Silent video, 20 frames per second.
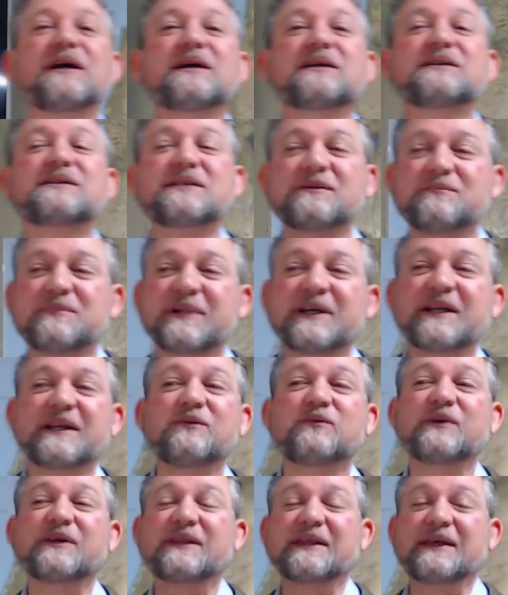somebody
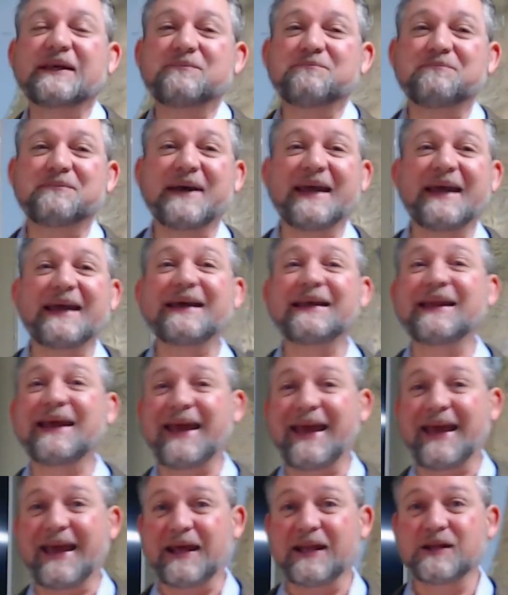with a bad
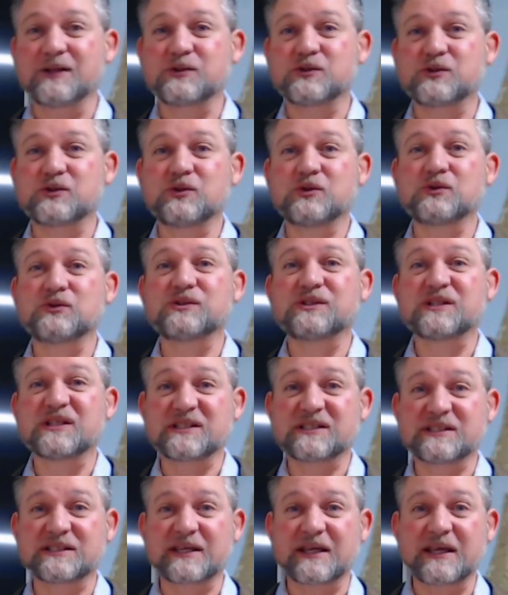attitude to
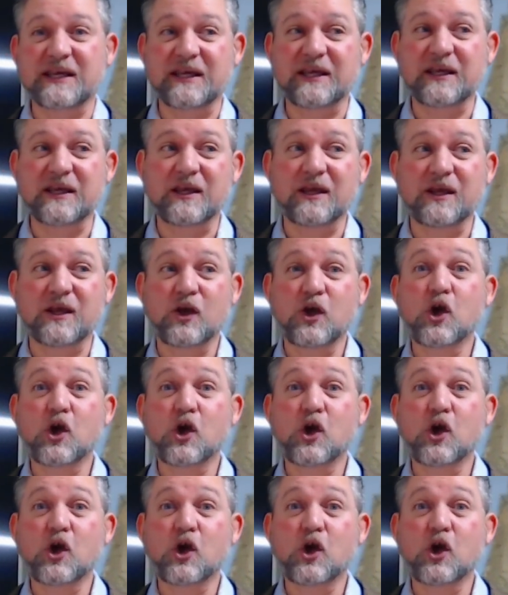say,